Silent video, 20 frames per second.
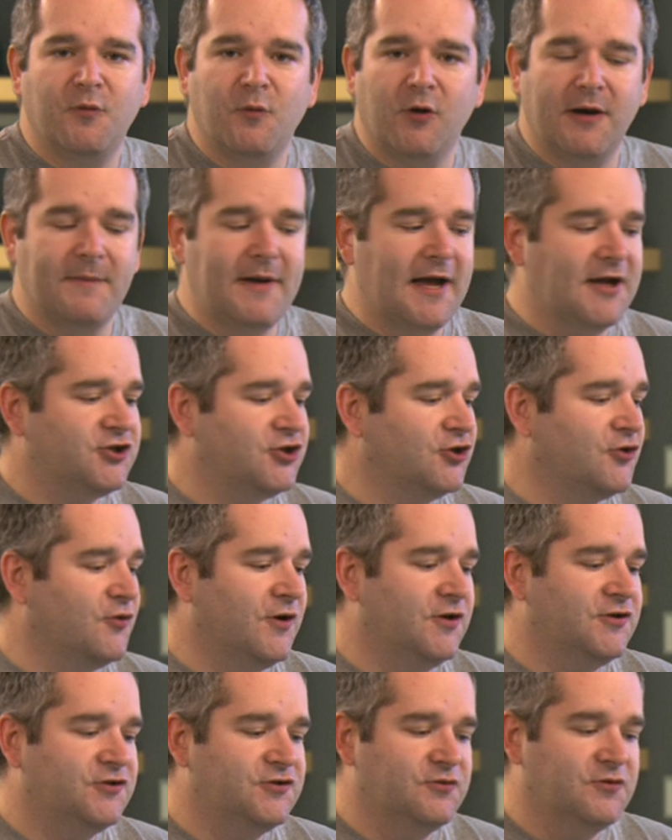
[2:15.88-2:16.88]
where I'm actually
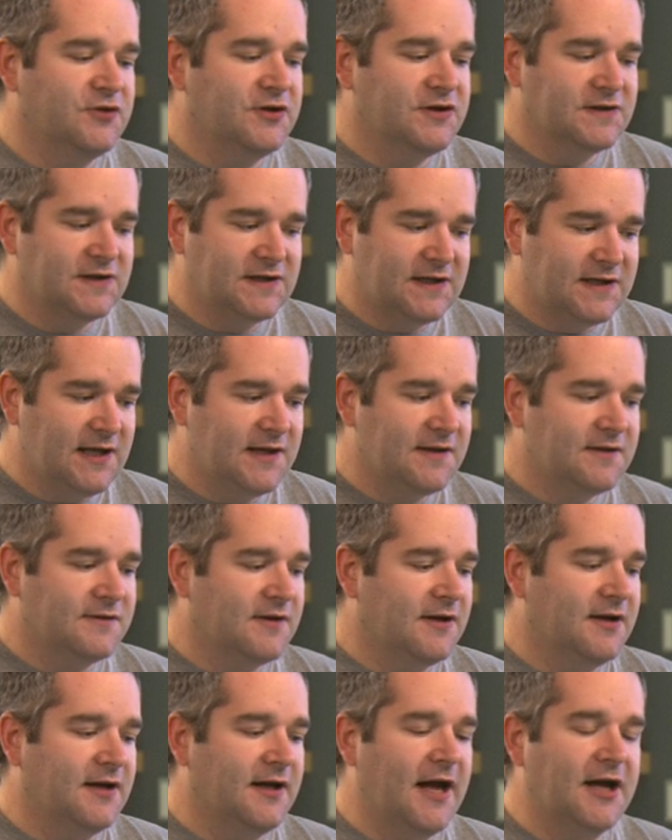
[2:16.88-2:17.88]
going to get
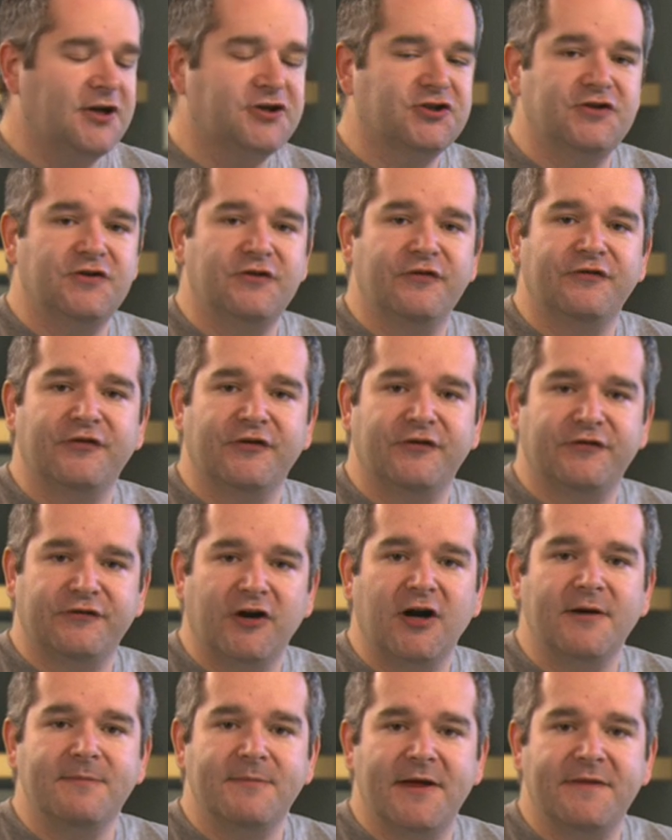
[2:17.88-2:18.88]
uh, actually use the
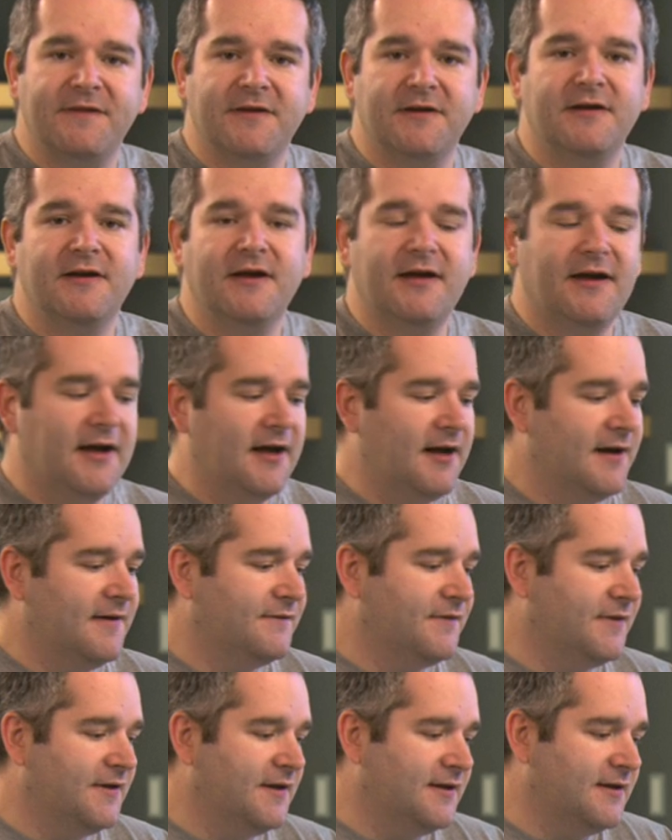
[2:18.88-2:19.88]
start method
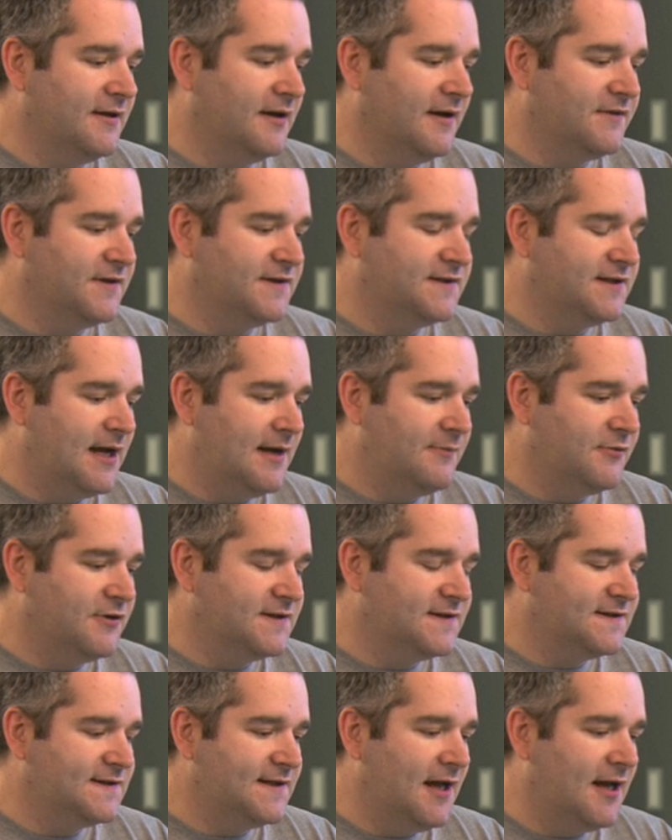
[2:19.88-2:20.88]
of the of the timer
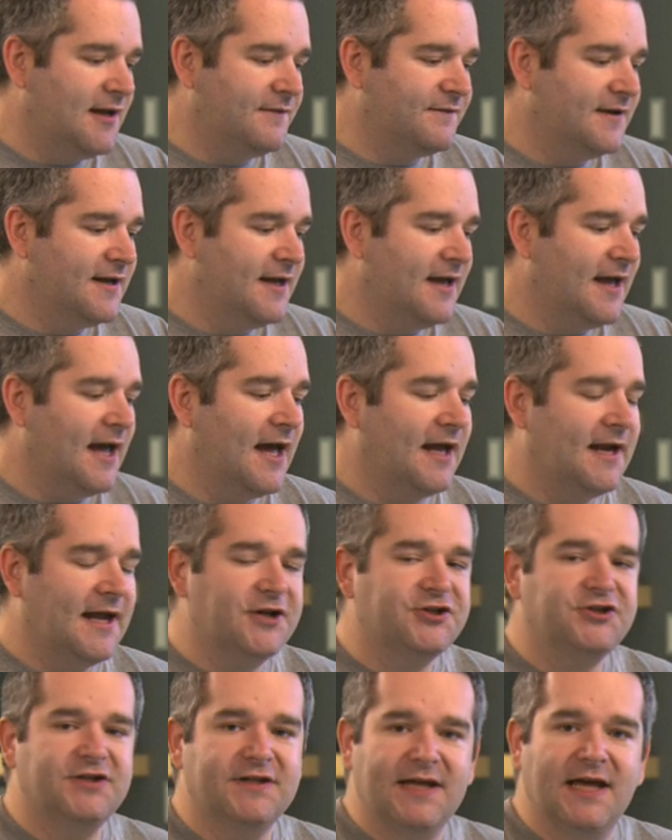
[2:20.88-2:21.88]
itself and
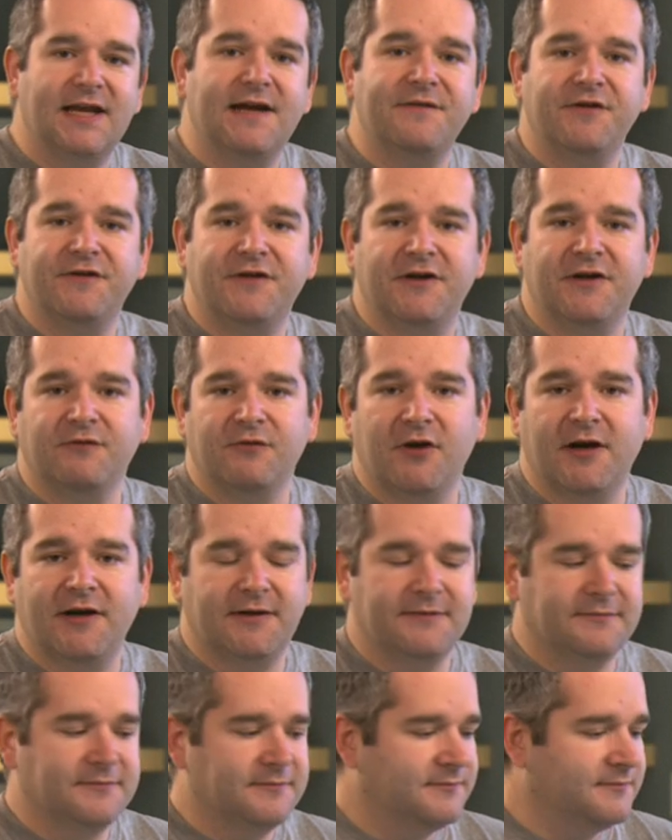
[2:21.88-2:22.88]
actually get everything running.